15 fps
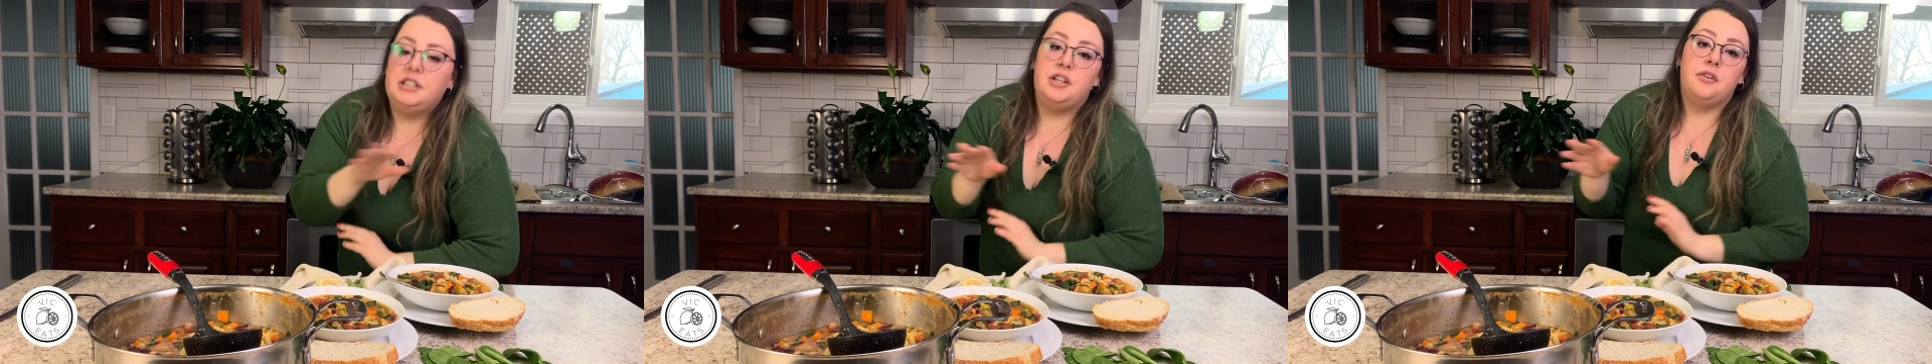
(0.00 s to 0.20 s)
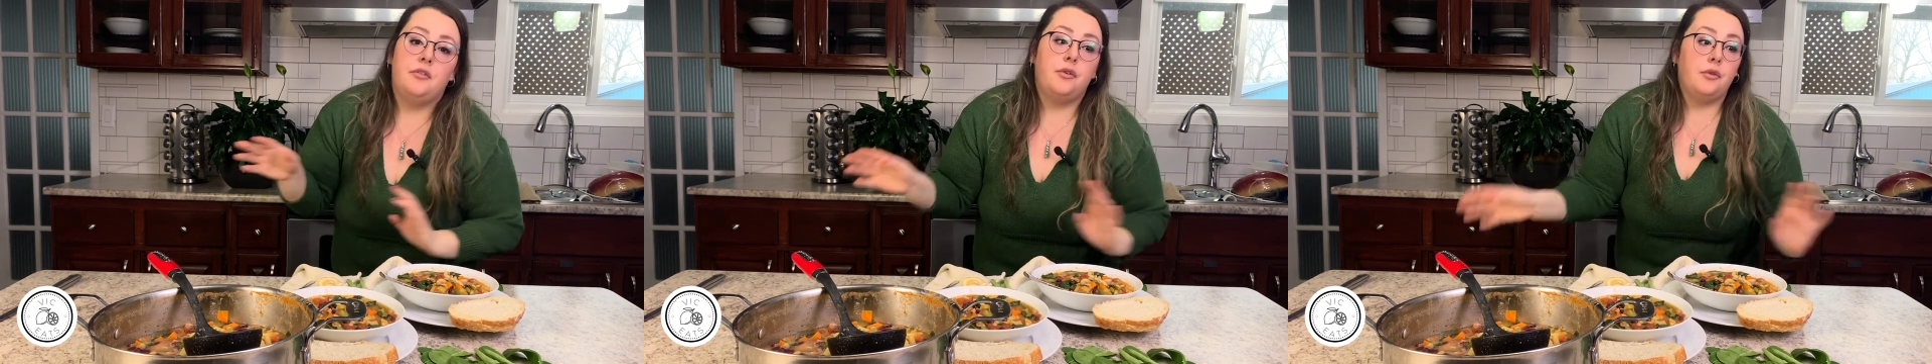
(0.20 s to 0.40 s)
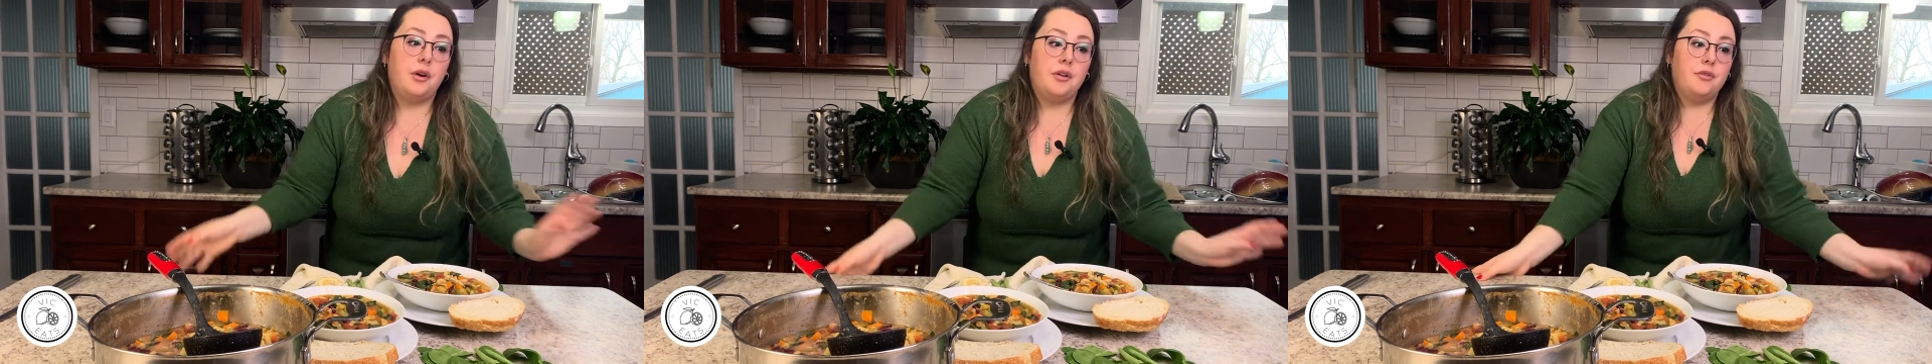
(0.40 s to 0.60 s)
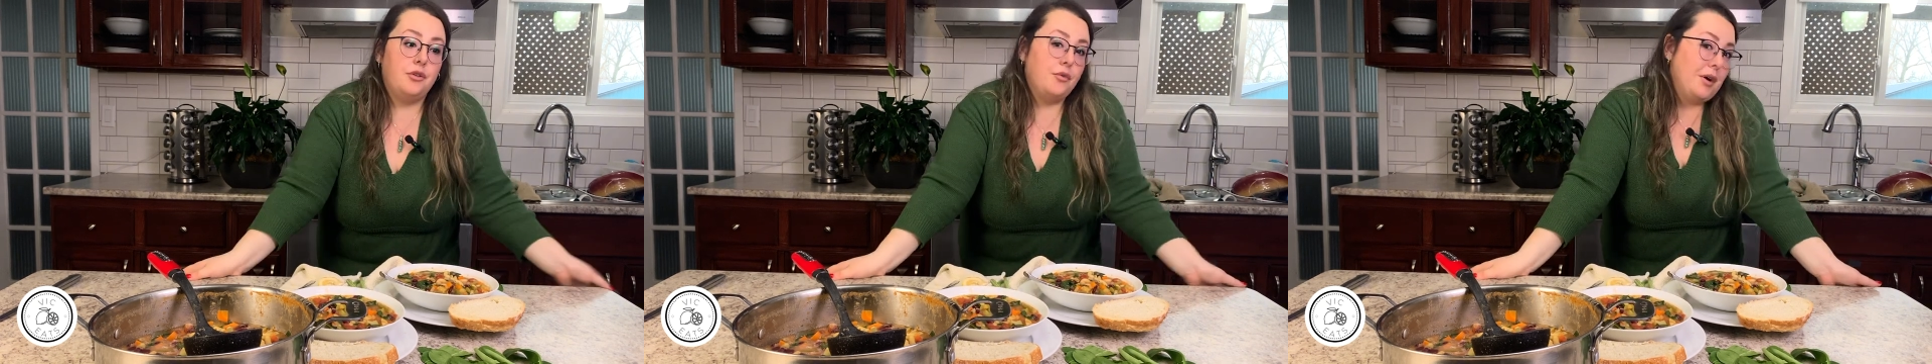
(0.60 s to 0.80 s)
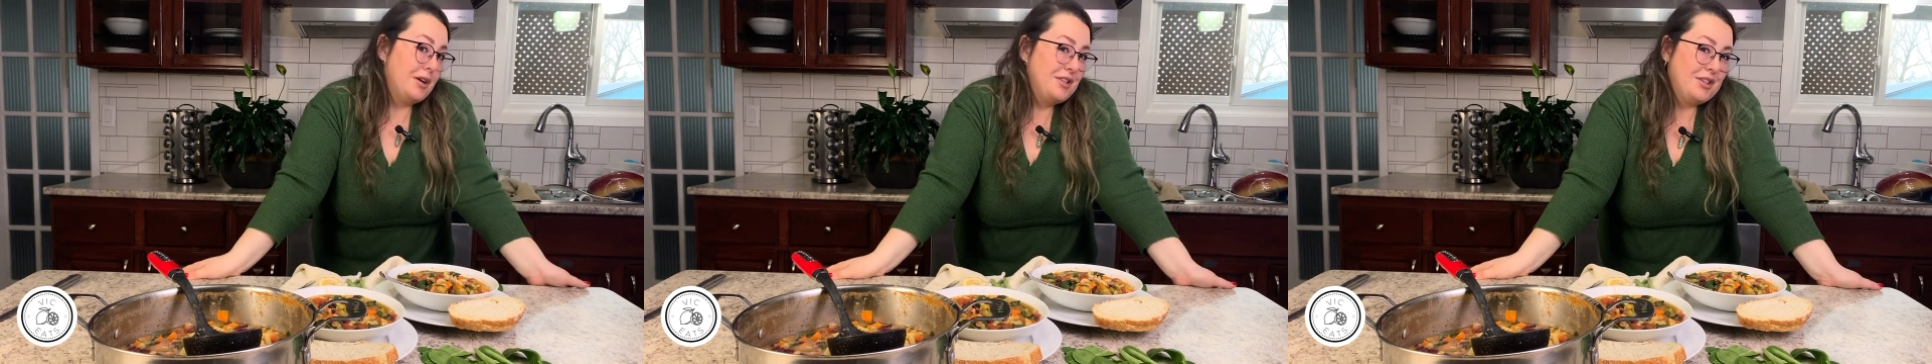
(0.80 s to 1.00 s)
eat it for
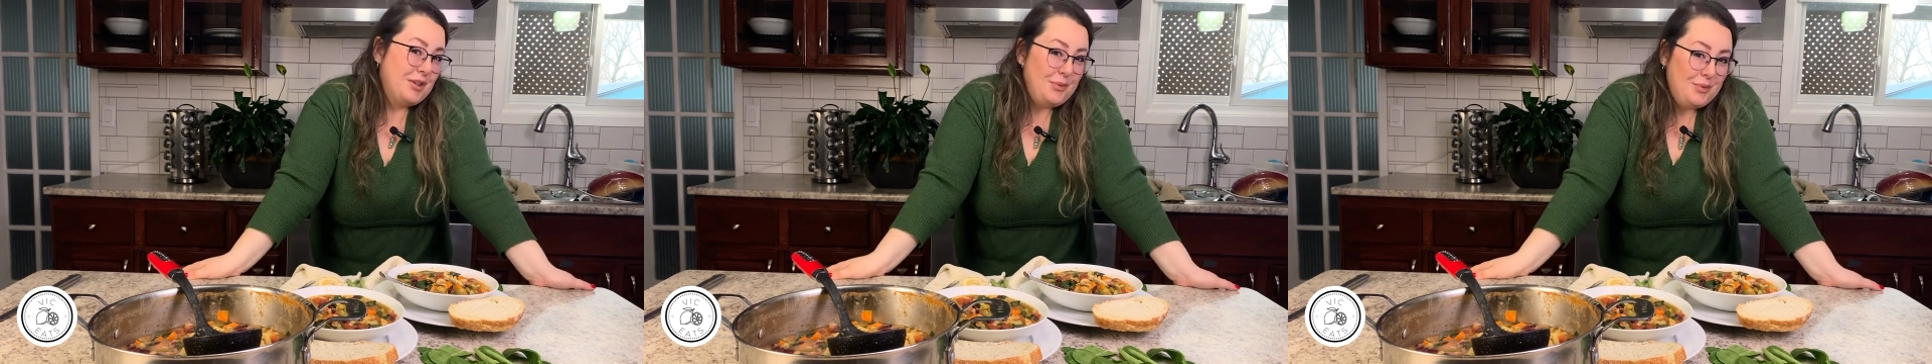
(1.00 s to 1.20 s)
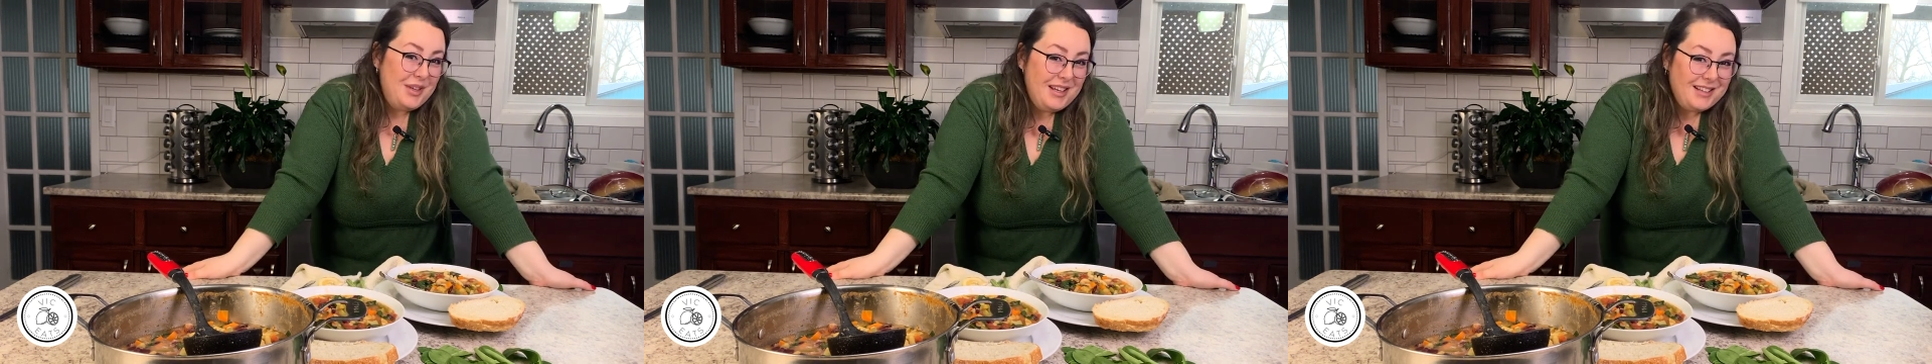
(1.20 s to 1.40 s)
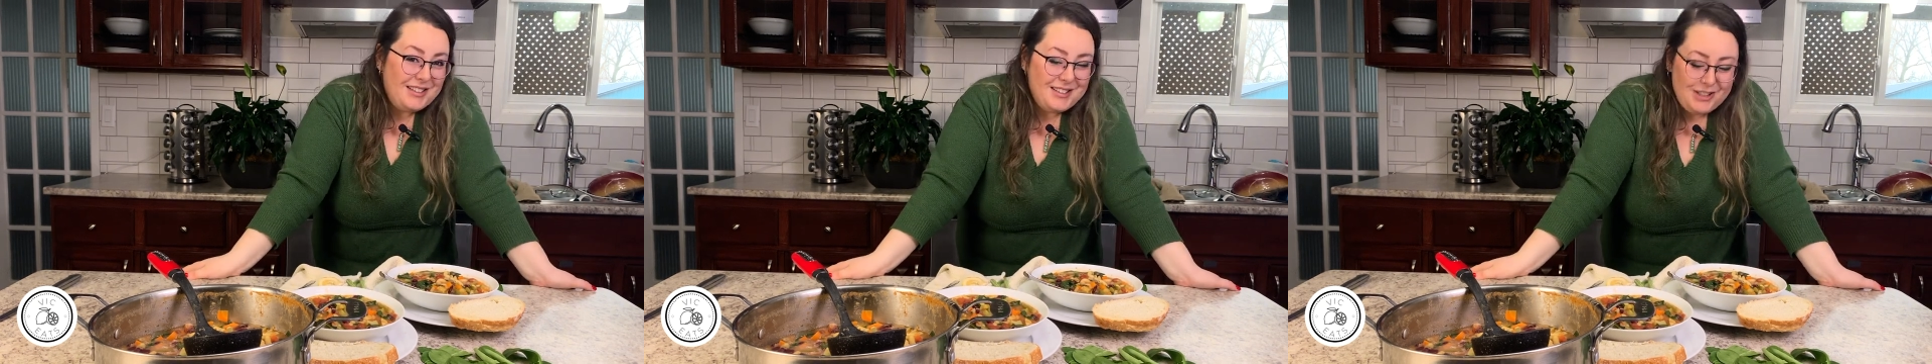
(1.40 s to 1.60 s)
the rest of the week.